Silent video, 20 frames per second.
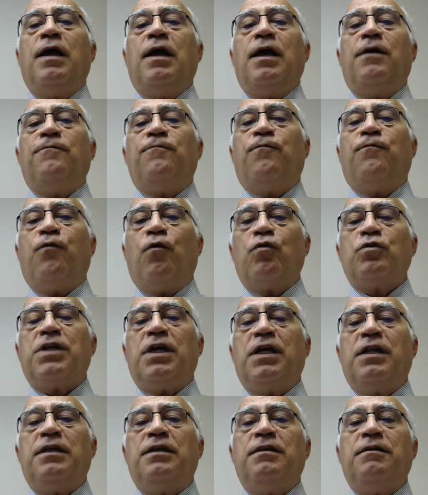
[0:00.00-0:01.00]
enforce
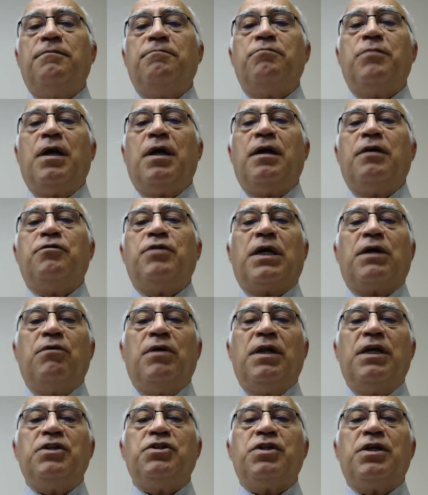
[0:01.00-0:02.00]
any
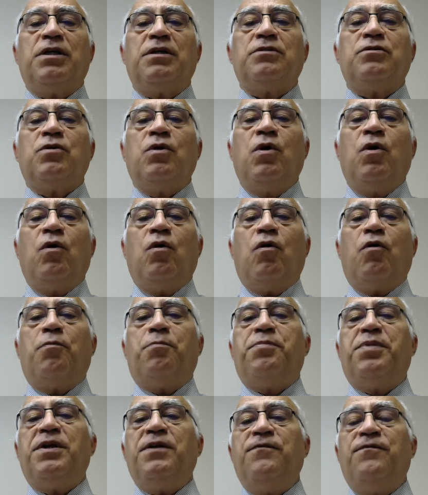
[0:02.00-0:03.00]
regulations or
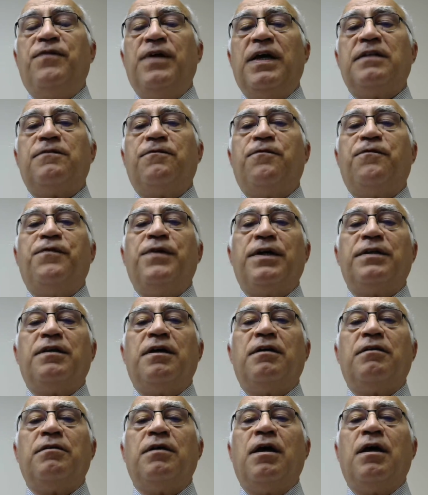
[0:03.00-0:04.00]
prevent
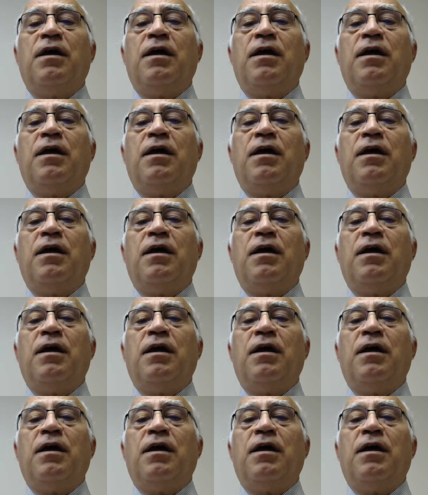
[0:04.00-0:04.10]
further